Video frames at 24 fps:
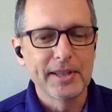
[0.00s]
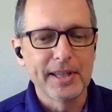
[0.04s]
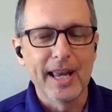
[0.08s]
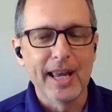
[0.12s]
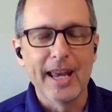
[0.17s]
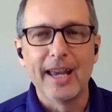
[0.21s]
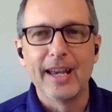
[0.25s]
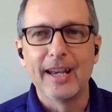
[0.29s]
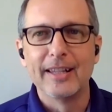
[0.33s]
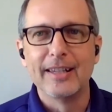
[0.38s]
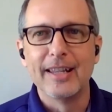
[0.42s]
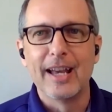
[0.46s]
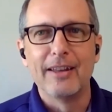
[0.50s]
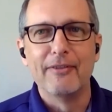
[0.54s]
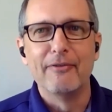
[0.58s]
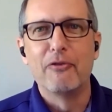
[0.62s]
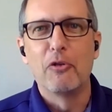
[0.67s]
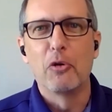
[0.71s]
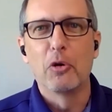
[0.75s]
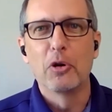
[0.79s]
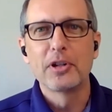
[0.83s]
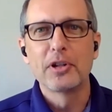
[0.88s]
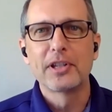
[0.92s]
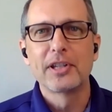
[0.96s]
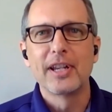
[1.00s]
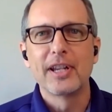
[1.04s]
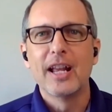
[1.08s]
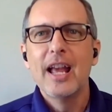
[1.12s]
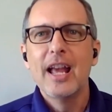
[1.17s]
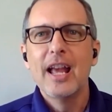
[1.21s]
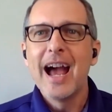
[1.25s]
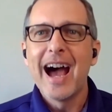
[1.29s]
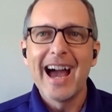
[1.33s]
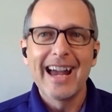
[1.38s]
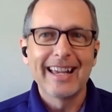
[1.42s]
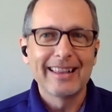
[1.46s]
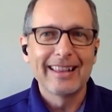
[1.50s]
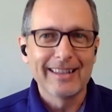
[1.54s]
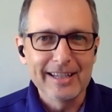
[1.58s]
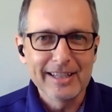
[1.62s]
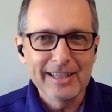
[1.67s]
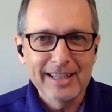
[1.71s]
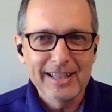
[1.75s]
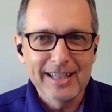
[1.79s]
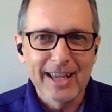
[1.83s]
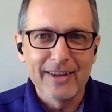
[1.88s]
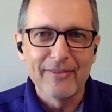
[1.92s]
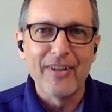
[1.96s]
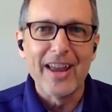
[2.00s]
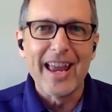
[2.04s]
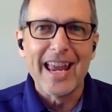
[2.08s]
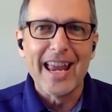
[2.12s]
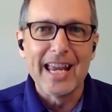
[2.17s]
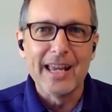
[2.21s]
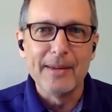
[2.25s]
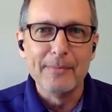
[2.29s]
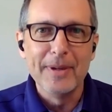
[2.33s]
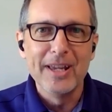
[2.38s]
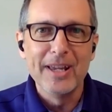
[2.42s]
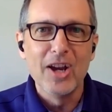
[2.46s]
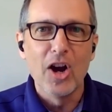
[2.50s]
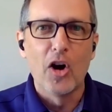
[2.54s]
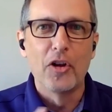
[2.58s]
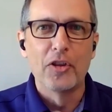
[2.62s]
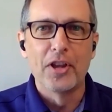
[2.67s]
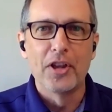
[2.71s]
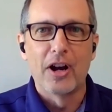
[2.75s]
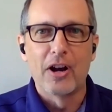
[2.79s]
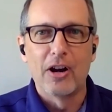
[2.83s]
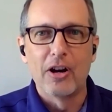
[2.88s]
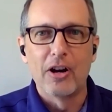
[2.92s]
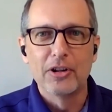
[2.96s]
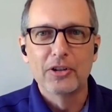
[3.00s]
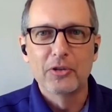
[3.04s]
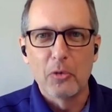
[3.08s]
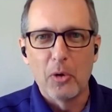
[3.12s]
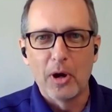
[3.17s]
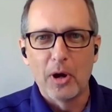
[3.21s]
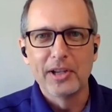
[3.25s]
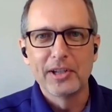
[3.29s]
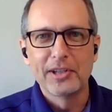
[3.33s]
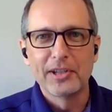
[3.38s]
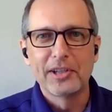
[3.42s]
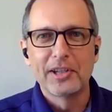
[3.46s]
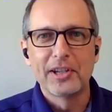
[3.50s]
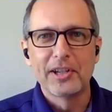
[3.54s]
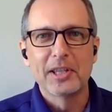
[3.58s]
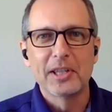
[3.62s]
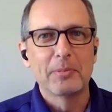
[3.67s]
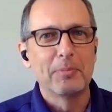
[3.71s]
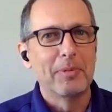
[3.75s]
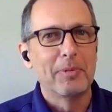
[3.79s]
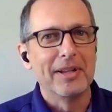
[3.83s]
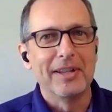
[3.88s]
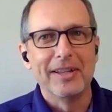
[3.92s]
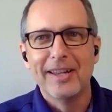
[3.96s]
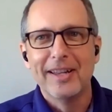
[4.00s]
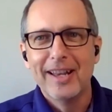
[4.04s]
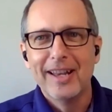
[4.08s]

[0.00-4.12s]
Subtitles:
And unfortunately, I like to give Amy all the hard questions, but